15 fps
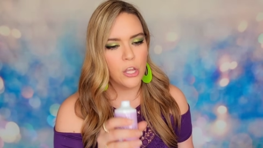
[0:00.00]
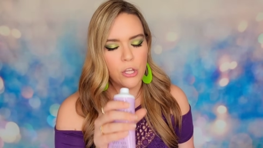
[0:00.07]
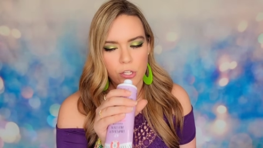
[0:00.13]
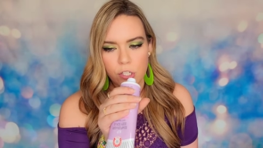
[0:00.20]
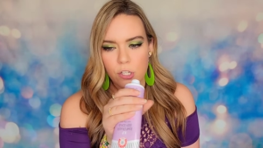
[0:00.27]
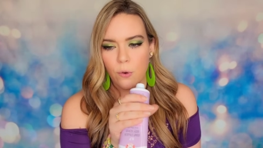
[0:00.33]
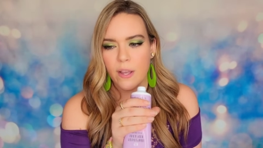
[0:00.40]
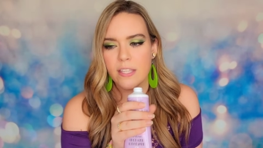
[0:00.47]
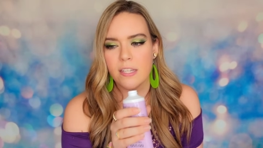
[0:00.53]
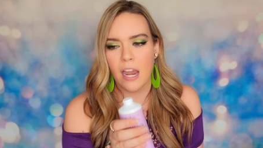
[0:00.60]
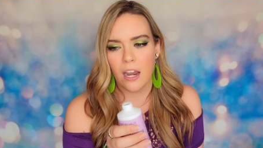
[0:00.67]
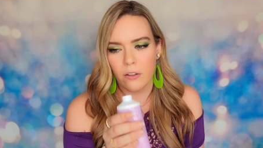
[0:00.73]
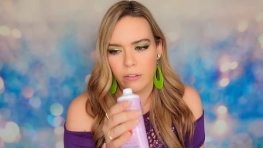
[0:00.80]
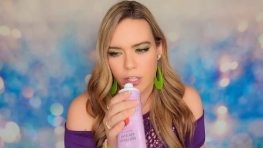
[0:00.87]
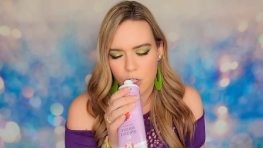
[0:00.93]
So it's
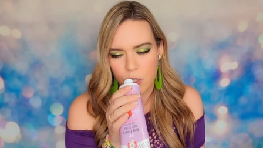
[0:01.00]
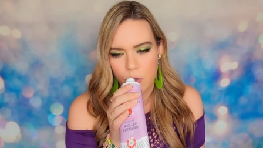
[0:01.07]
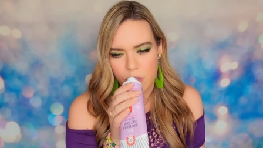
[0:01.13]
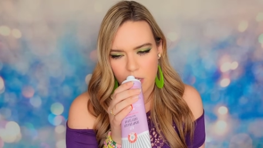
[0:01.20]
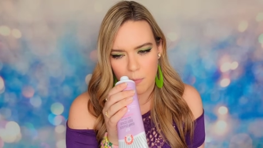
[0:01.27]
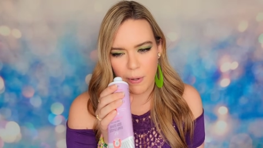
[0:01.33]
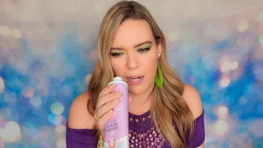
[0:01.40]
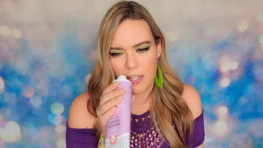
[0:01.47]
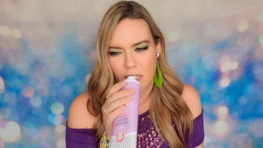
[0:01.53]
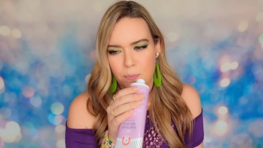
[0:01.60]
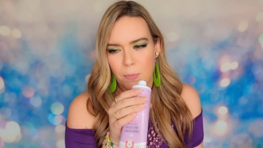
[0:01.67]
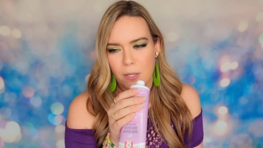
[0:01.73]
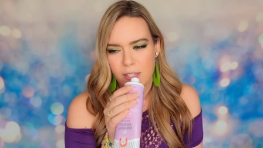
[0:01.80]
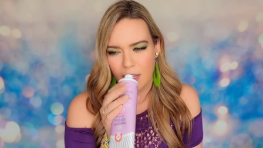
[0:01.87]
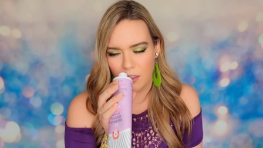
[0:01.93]
not only juicy, but it
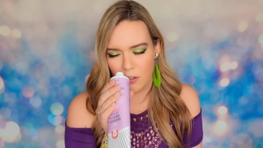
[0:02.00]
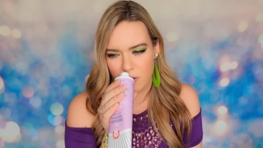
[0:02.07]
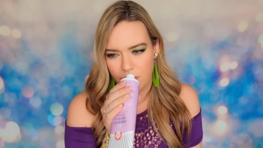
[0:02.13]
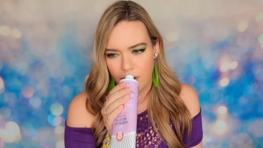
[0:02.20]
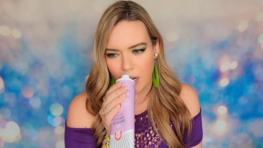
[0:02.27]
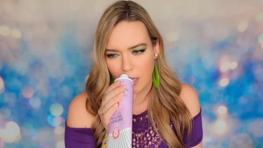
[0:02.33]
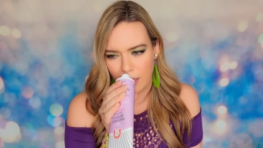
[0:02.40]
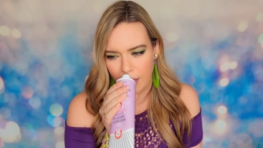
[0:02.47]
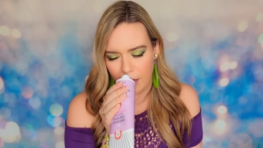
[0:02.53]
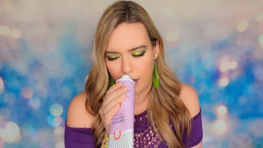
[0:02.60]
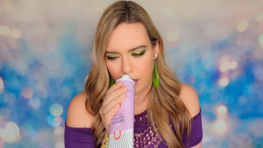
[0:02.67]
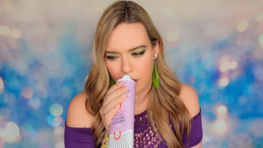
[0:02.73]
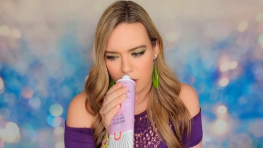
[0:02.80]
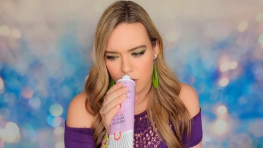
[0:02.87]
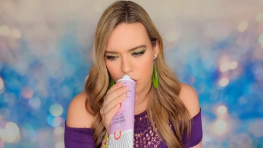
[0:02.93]
smells like there's vanilla in
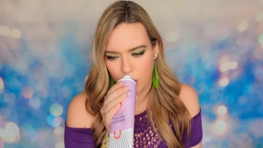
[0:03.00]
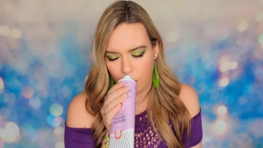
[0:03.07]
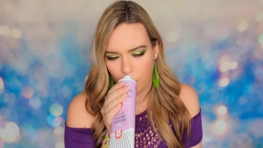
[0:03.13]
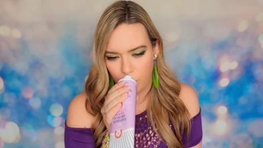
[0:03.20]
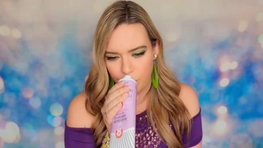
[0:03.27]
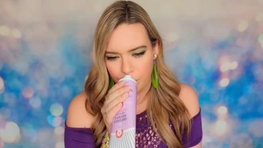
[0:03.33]
it too.